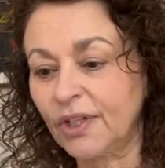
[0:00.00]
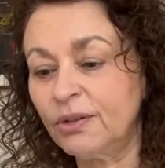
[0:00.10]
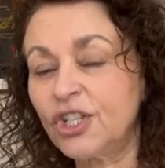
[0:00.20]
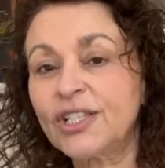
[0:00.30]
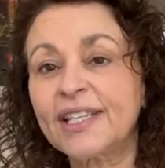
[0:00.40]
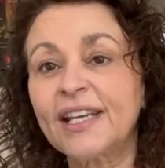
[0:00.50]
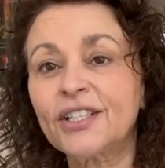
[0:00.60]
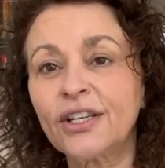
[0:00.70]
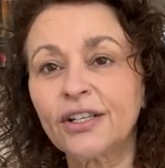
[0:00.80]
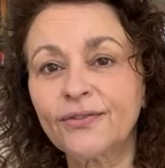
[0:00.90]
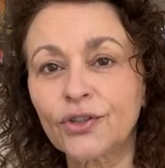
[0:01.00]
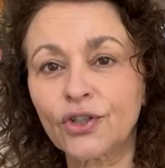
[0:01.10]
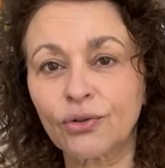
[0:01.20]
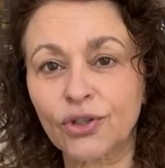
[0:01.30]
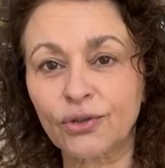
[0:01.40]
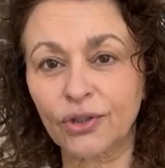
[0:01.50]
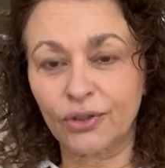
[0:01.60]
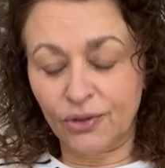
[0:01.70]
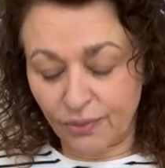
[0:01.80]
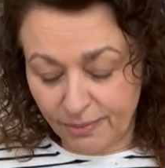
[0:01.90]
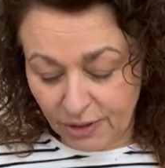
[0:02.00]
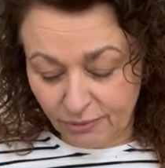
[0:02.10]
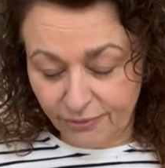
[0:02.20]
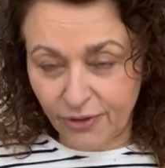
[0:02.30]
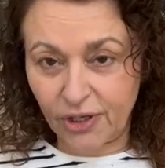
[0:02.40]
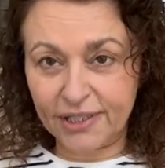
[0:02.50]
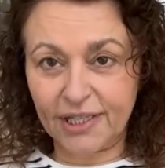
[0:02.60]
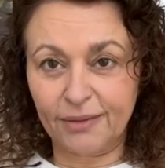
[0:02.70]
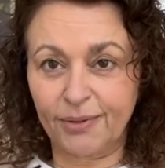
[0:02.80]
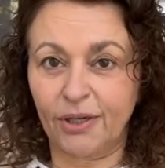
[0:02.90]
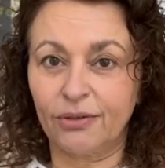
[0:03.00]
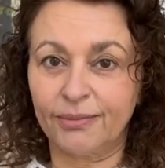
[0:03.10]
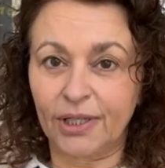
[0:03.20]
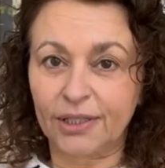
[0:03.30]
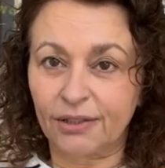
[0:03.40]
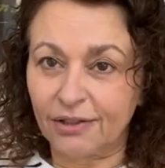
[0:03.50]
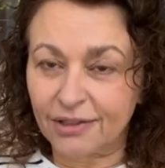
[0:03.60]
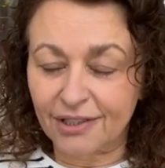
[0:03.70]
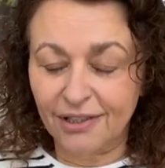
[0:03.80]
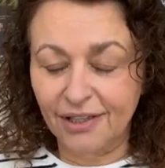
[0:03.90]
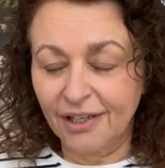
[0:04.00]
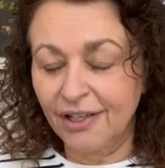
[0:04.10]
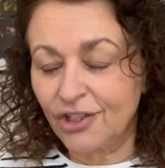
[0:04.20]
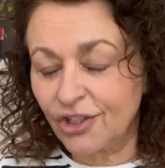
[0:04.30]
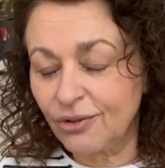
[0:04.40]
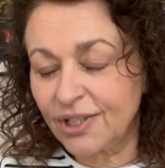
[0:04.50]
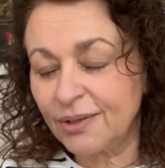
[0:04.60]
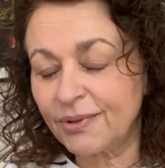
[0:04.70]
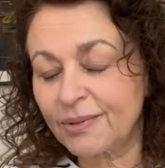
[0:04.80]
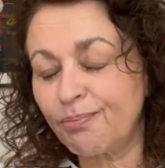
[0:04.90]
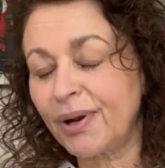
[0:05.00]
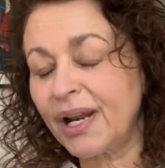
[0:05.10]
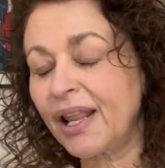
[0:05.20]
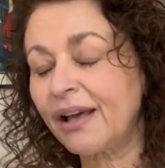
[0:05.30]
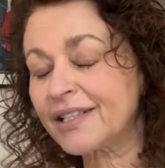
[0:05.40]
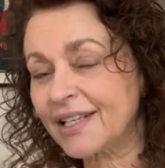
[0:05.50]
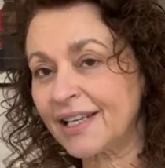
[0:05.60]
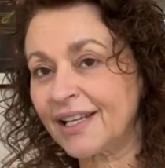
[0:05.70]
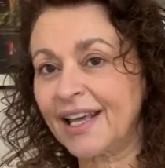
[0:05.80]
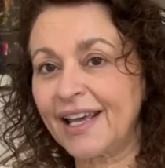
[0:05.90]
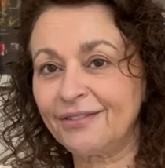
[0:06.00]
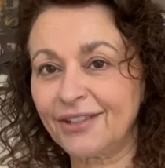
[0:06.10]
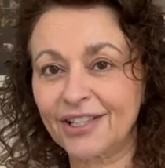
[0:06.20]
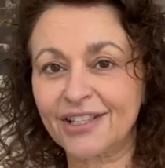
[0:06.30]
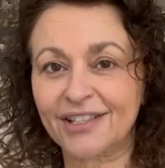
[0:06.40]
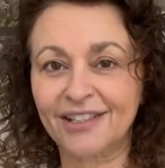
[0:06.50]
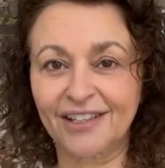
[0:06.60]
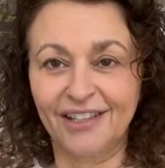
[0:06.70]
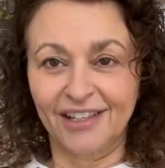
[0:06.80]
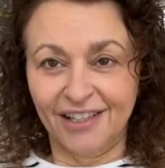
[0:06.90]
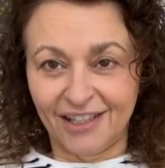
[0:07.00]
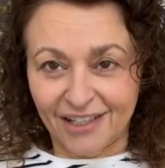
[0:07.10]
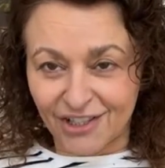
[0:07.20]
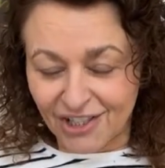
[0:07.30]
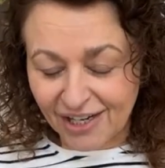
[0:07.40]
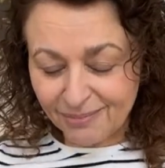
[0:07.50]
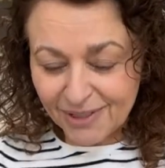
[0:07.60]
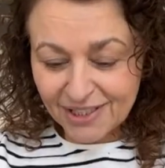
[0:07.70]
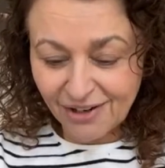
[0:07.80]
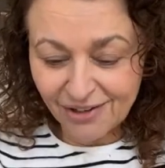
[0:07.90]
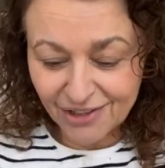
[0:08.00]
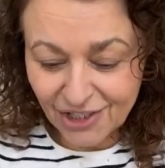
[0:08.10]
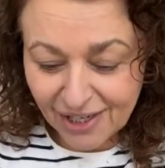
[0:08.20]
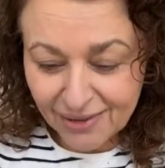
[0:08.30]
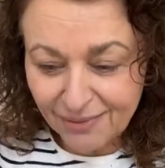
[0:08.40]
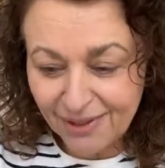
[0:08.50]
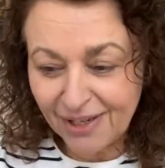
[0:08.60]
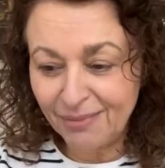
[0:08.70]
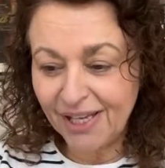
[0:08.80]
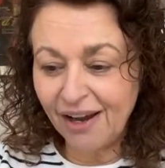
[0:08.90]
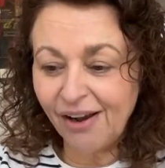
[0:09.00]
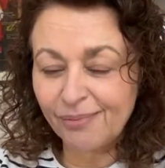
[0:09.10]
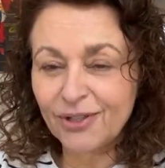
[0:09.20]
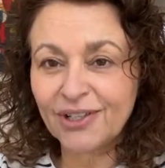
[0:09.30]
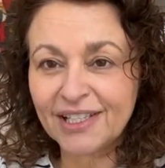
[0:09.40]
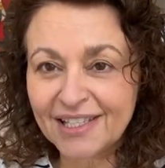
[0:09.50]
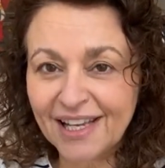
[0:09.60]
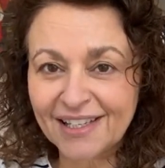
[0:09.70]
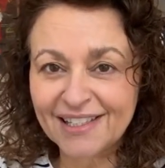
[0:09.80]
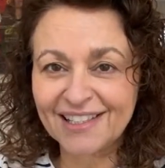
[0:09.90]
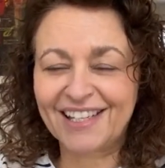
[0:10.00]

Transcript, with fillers: I just saying, don't know if you saw Loose Women on Friday, but oh my God, Judy was bloody hilarious. She had me dance, she had me up doing a sexy